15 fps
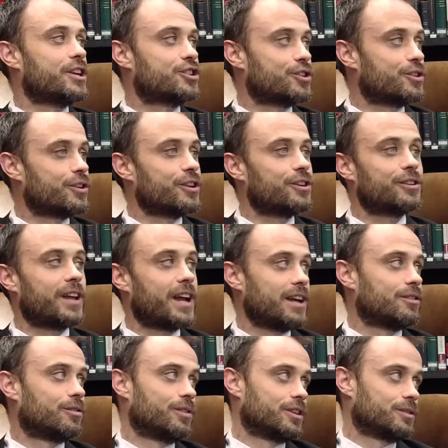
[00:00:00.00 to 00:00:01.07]
to make sure that your
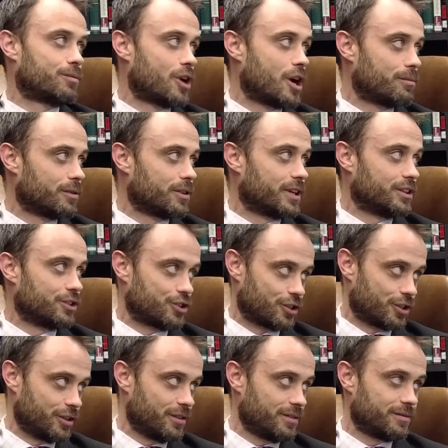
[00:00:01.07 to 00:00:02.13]
landlord is properly
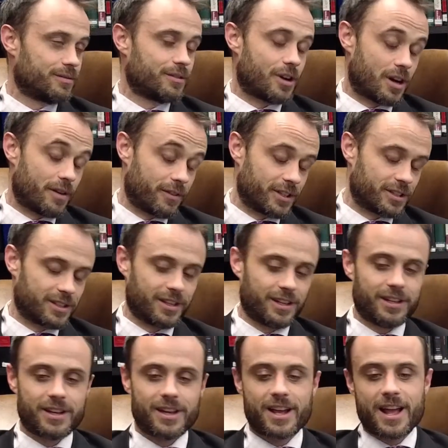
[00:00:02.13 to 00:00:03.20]
insured, obviously.